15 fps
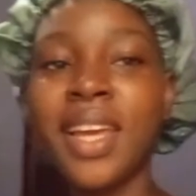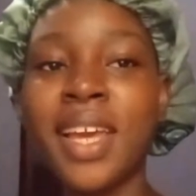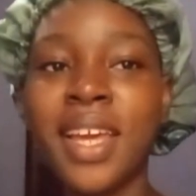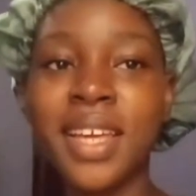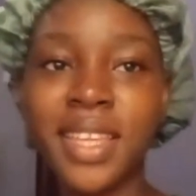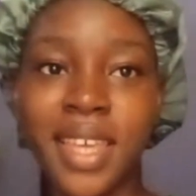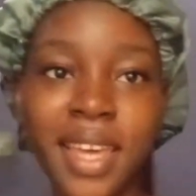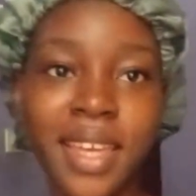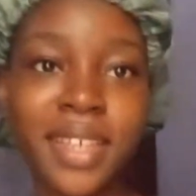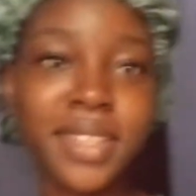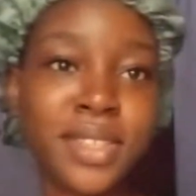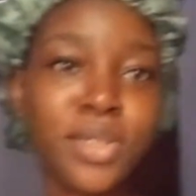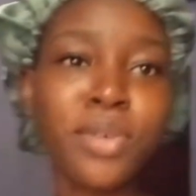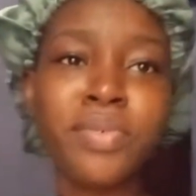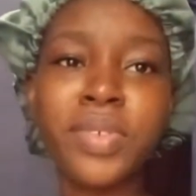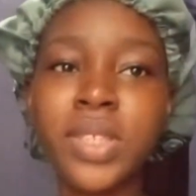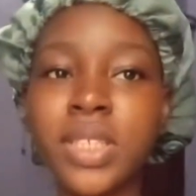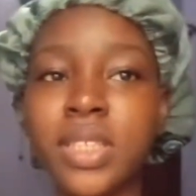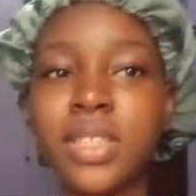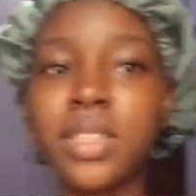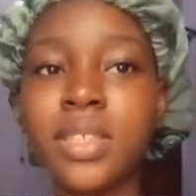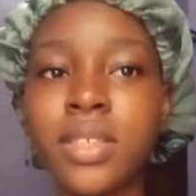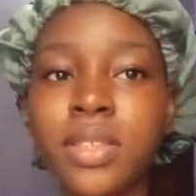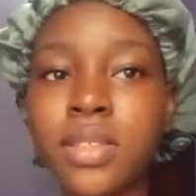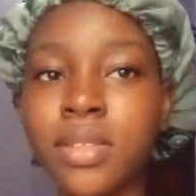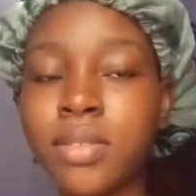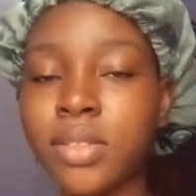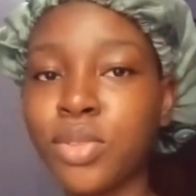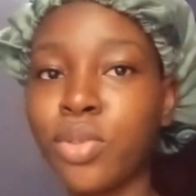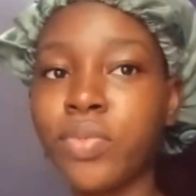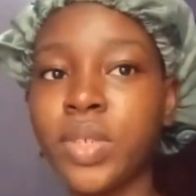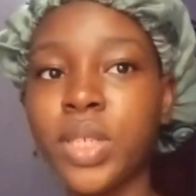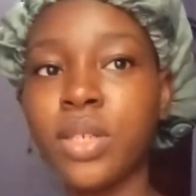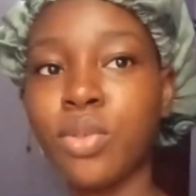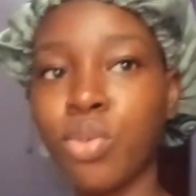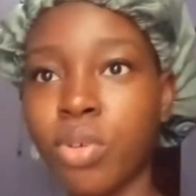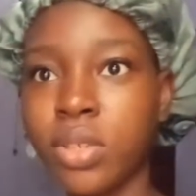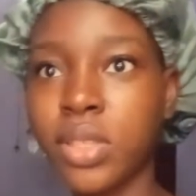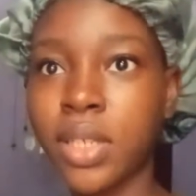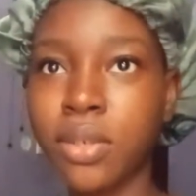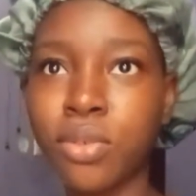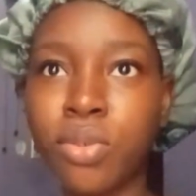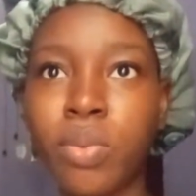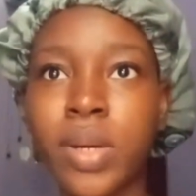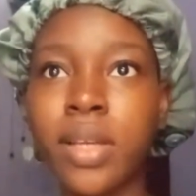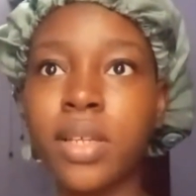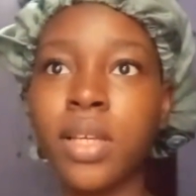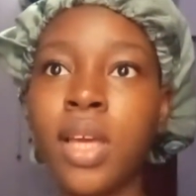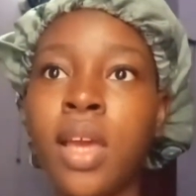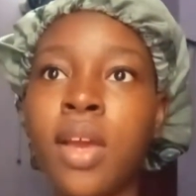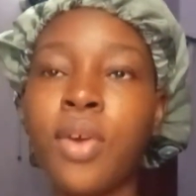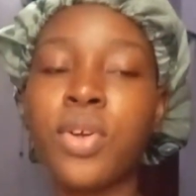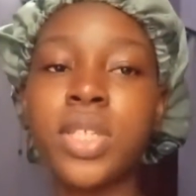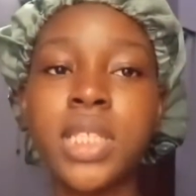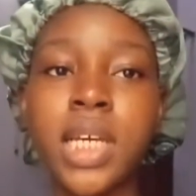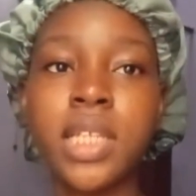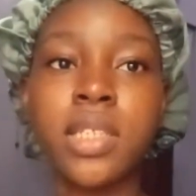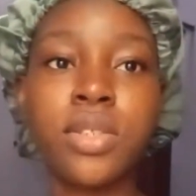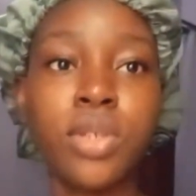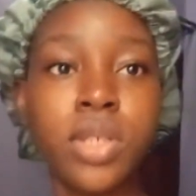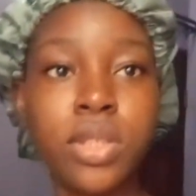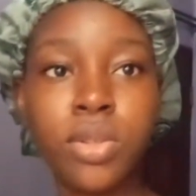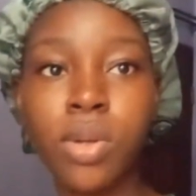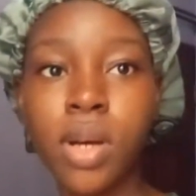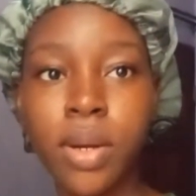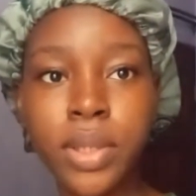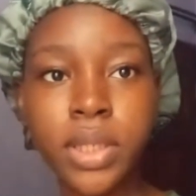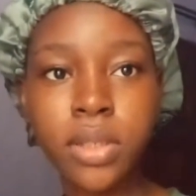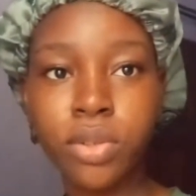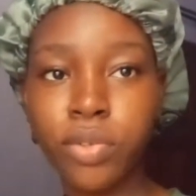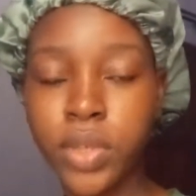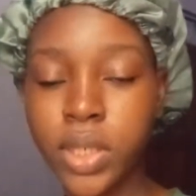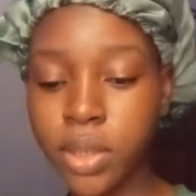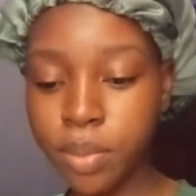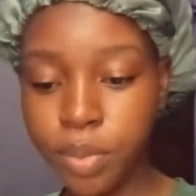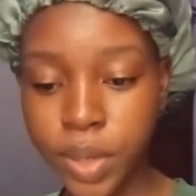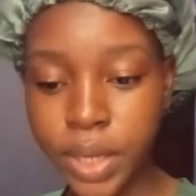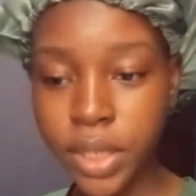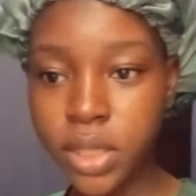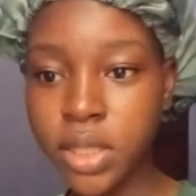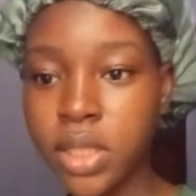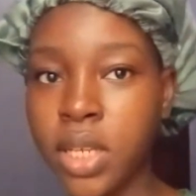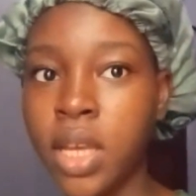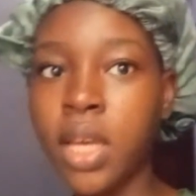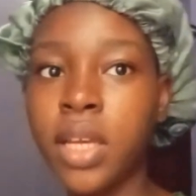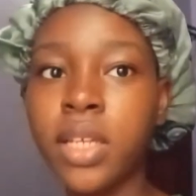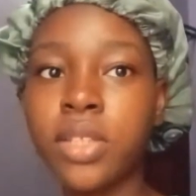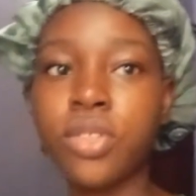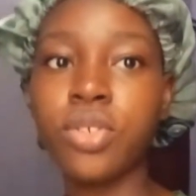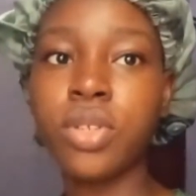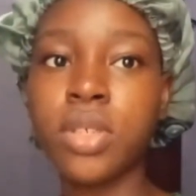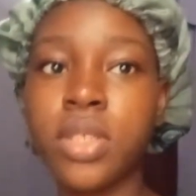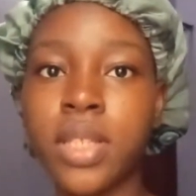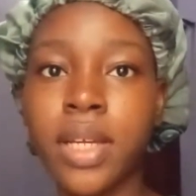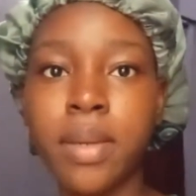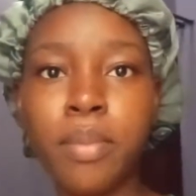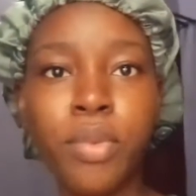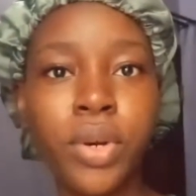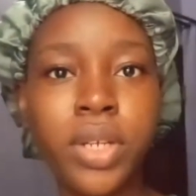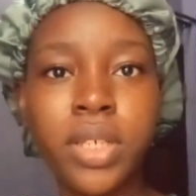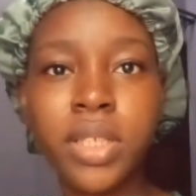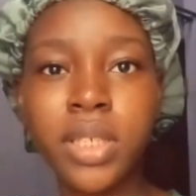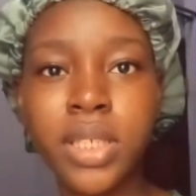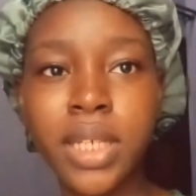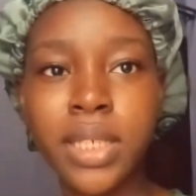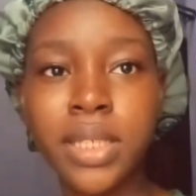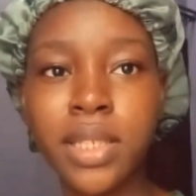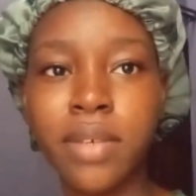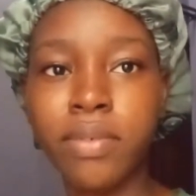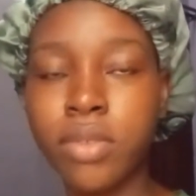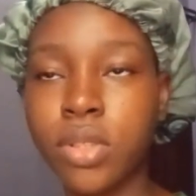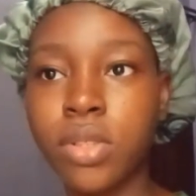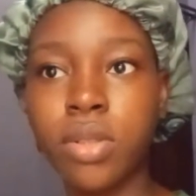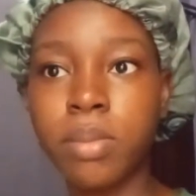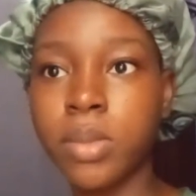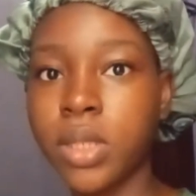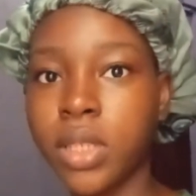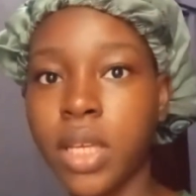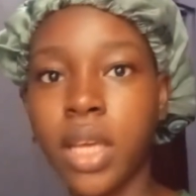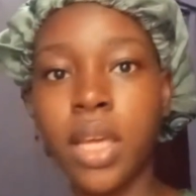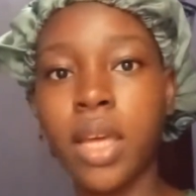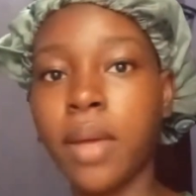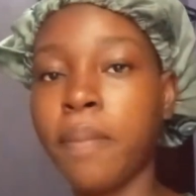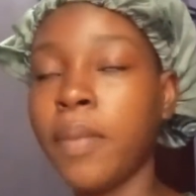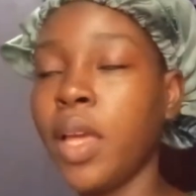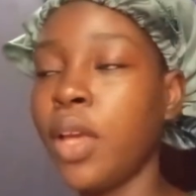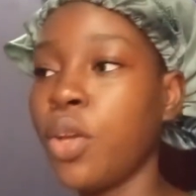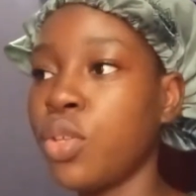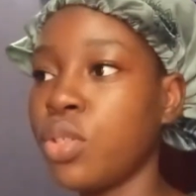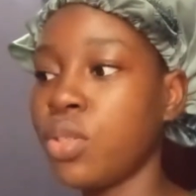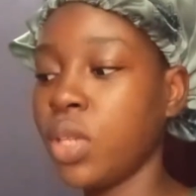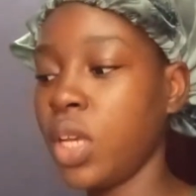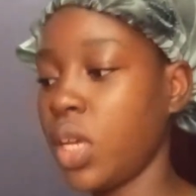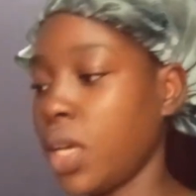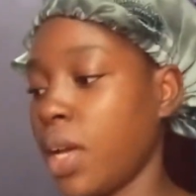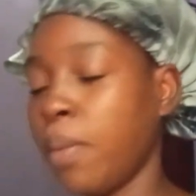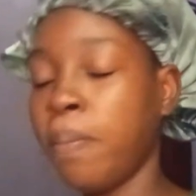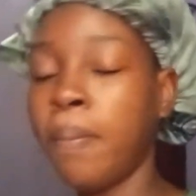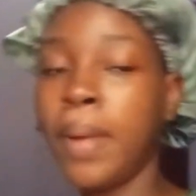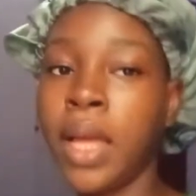Yeah, it's not really a lot. I don't know why, because like the sun is not out, it's not really bright. It's just like morning, it's like 7 something a.m. so yeah, I